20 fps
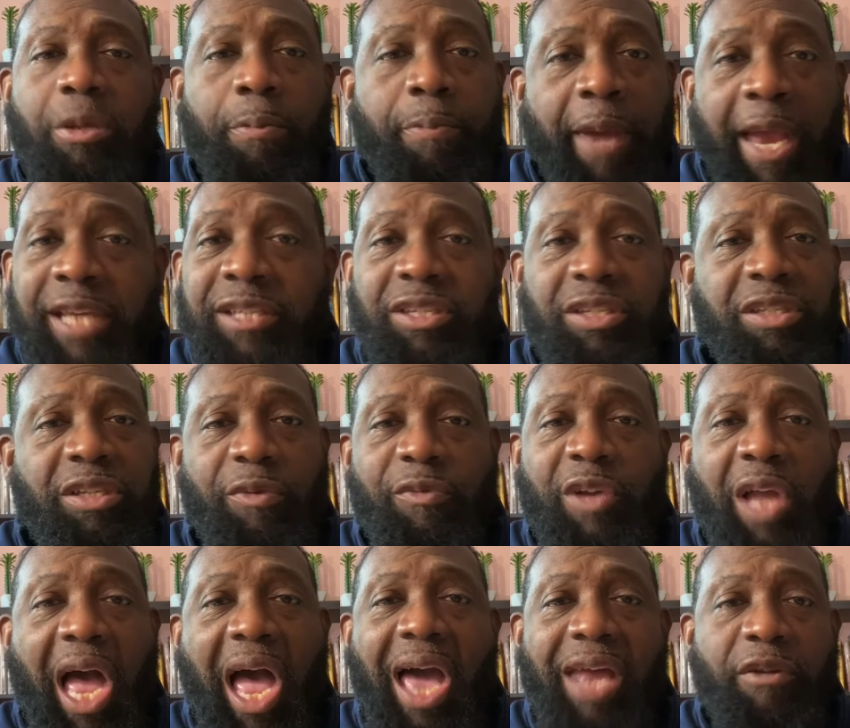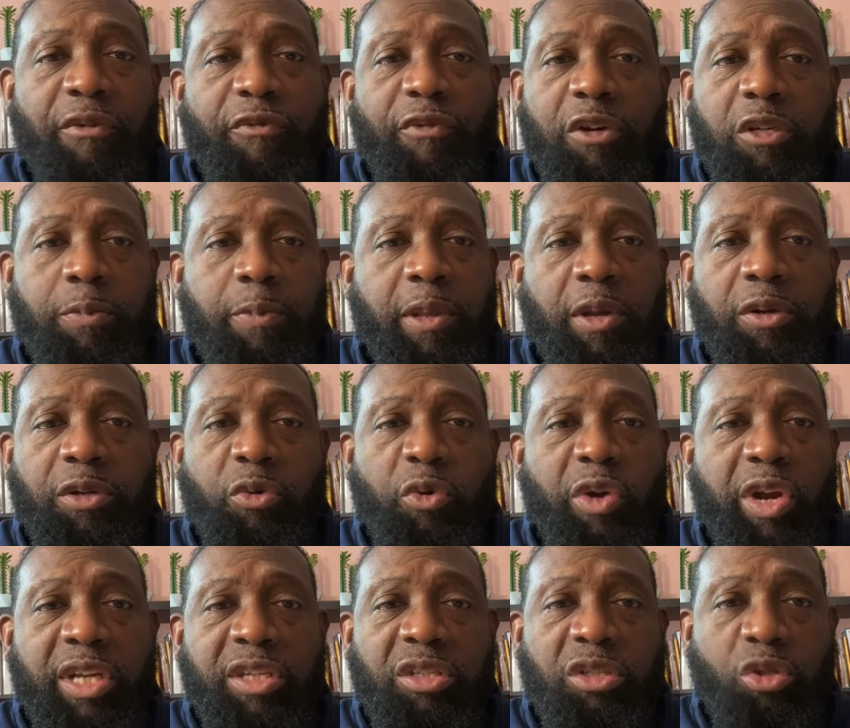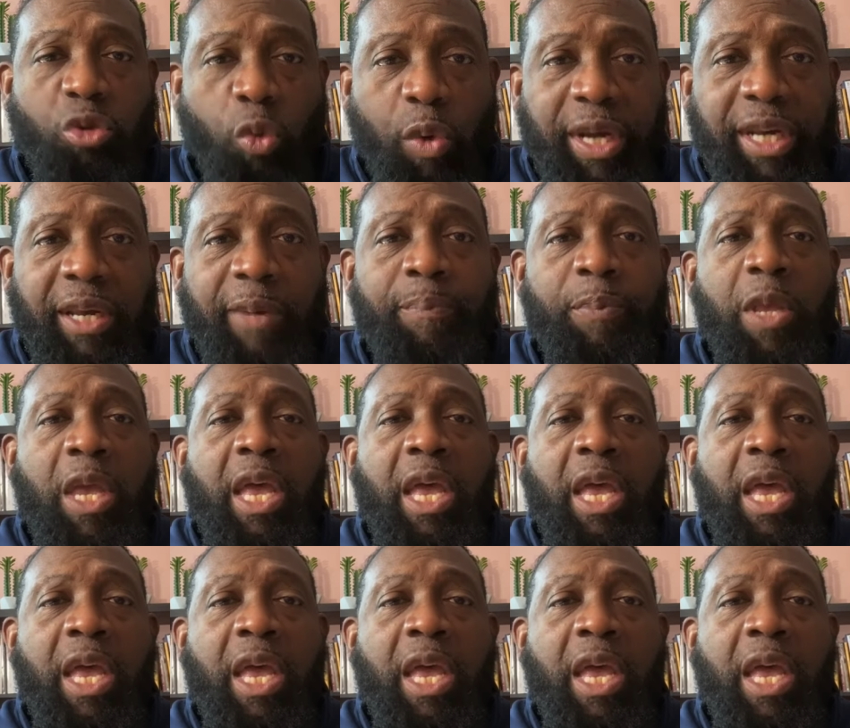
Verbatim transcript: patience of God in 1 Peter 3 and 20,